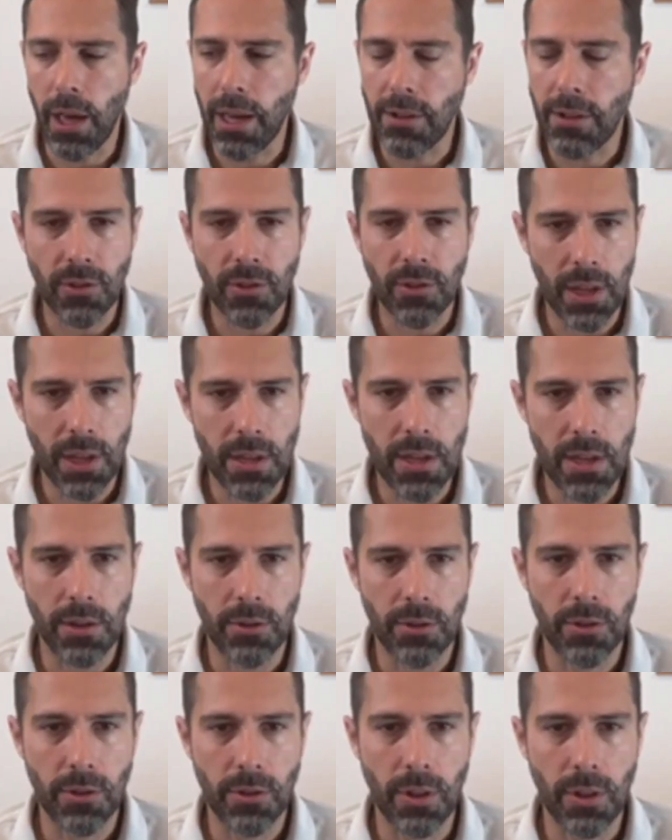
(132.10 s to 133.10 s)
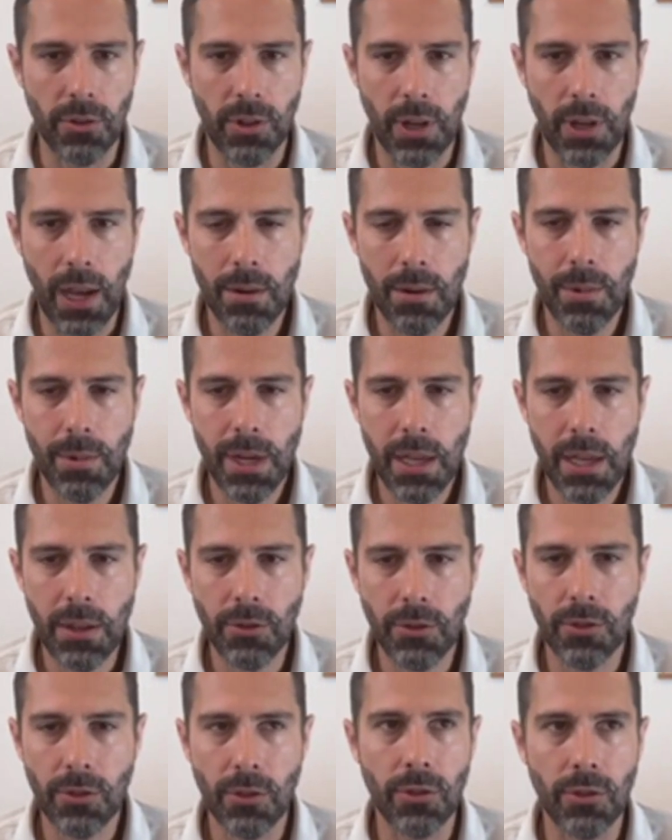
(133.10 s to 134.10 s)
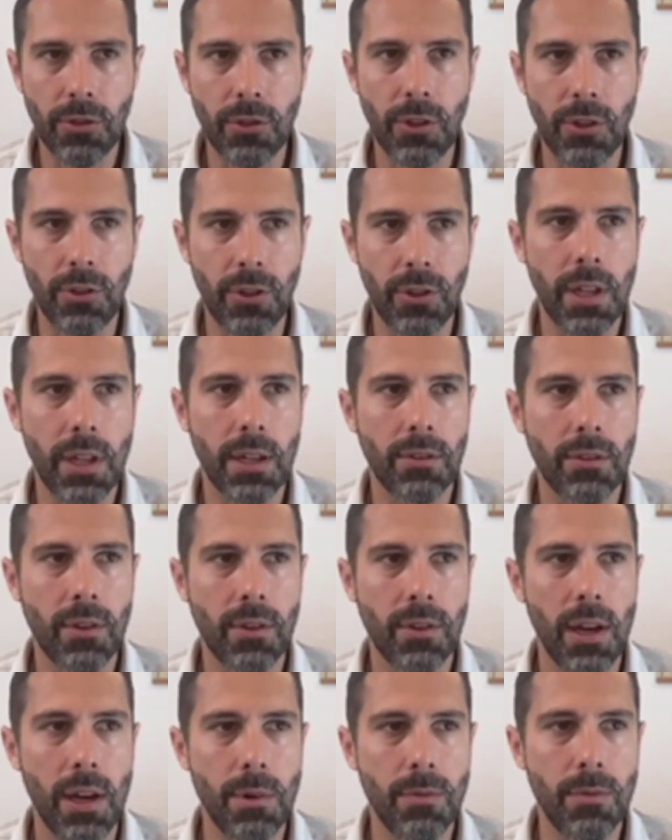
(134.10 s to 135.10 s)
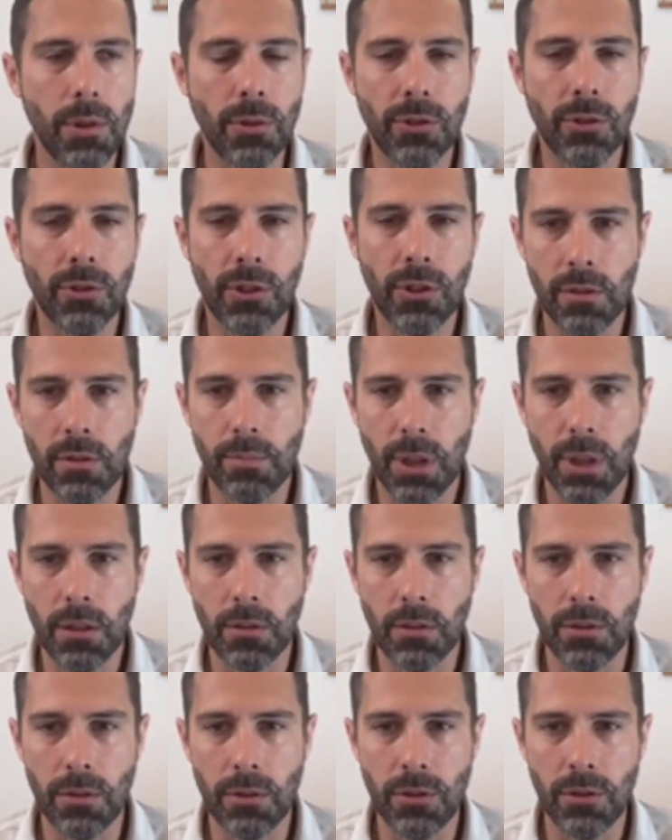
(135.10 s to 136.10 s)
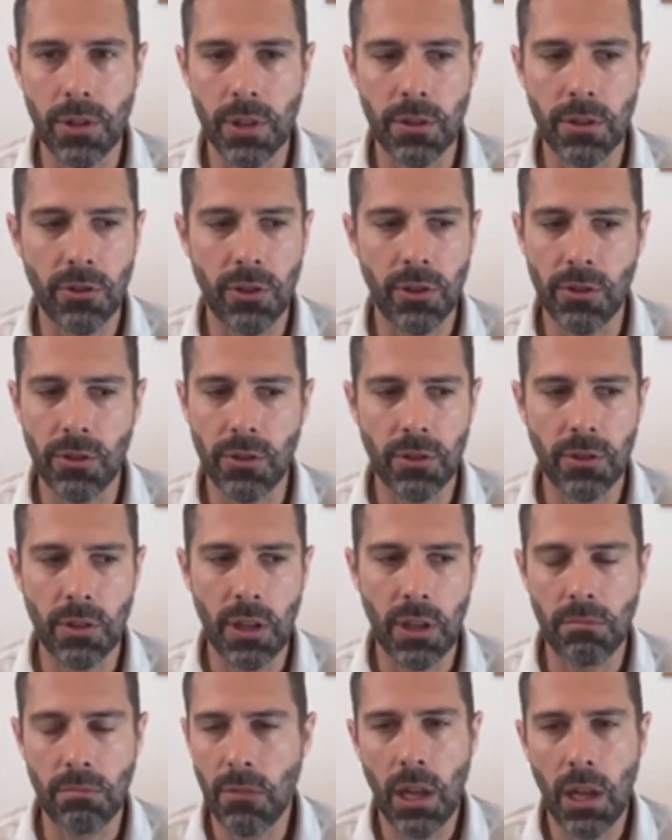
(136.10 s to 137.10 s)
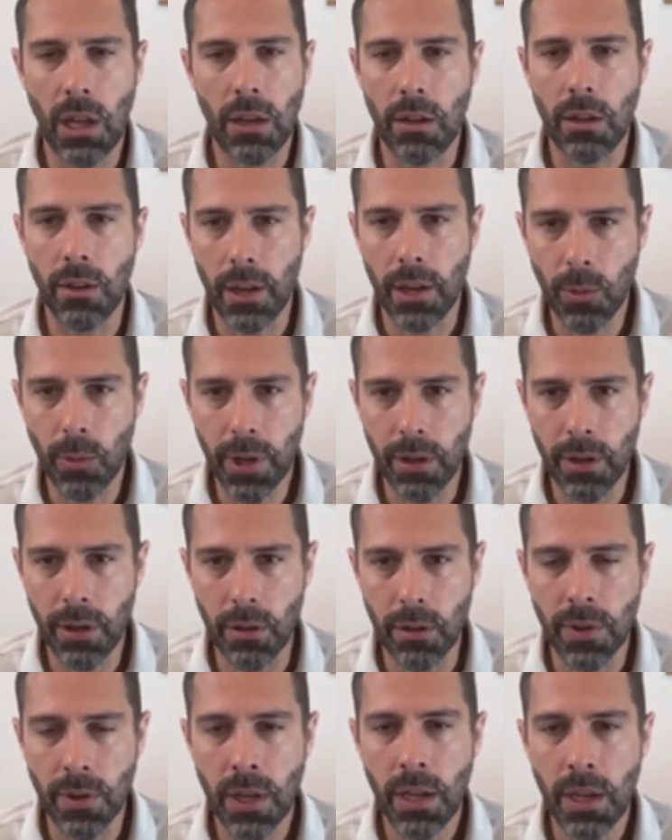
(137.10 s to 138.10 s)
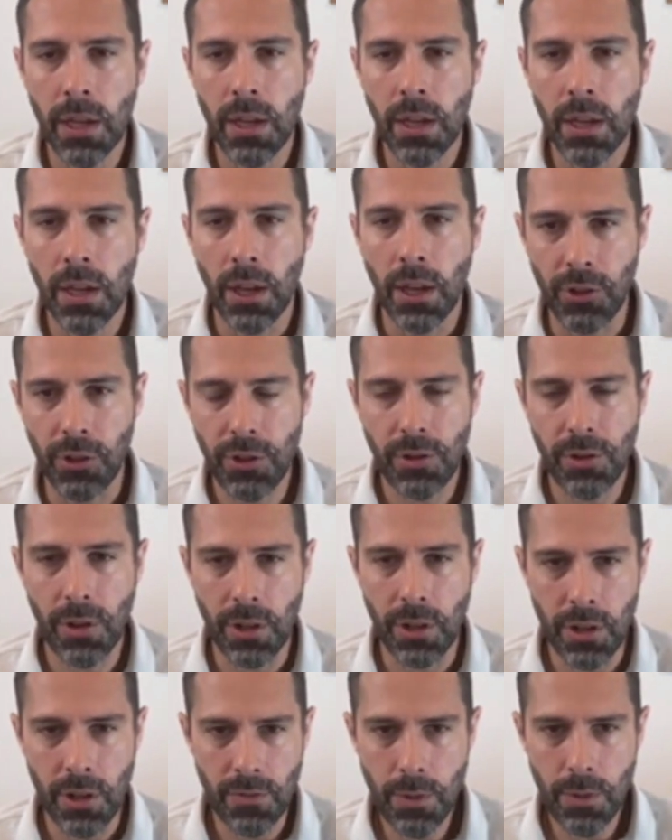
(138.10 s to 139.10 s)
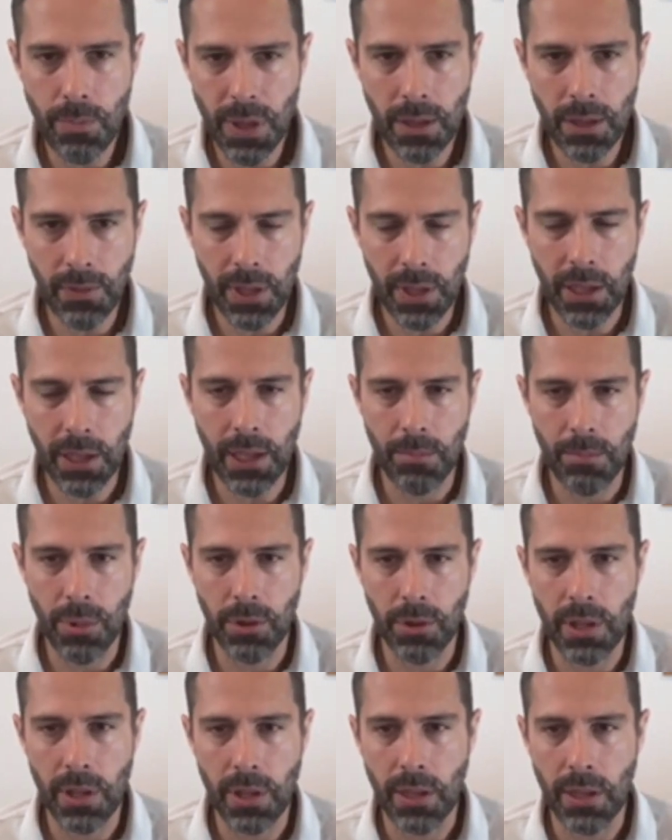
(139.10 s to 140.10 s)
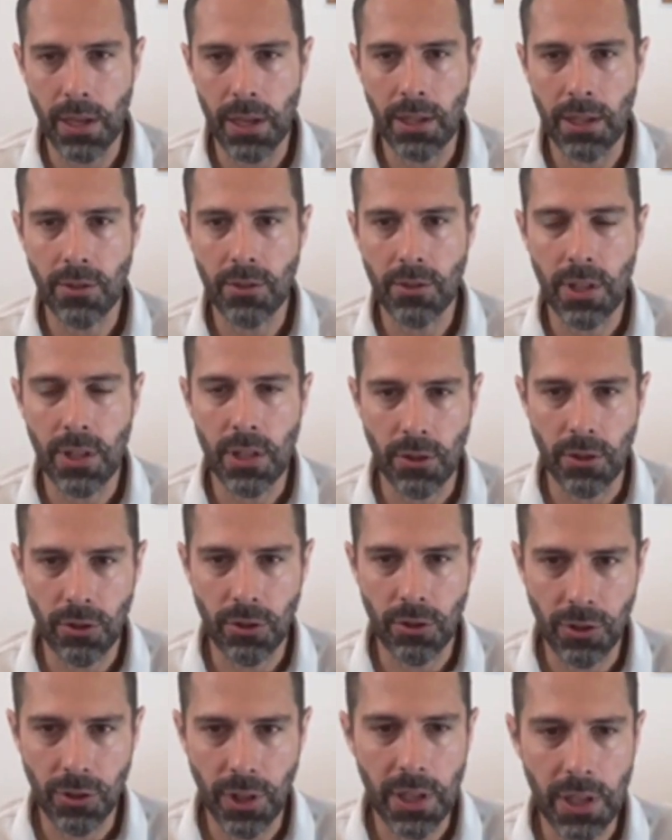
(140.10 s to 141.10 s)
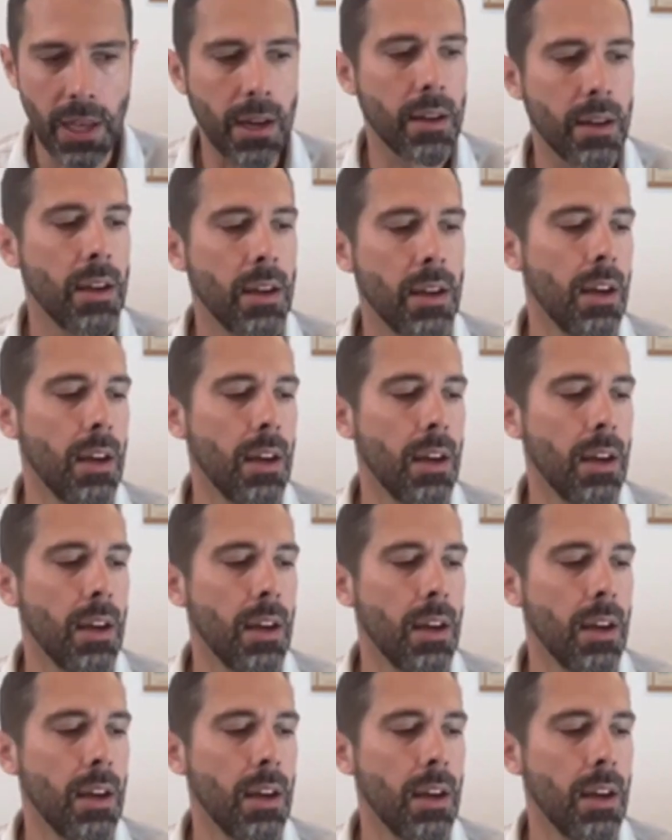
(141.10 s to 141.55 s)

to 10 years. I said, how many instances in that time have you seen of money laundering? And she's like, none that I'm aware of. I said, and have you been living in Cambodia that 8 to 10 years? She said, yeah.